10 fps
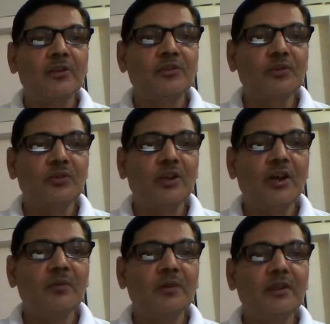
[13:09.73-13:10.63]
So
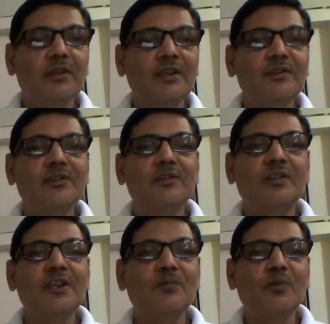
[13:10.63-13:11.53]
now in this
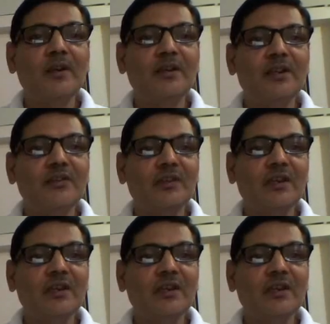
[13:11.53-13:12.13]
3-point test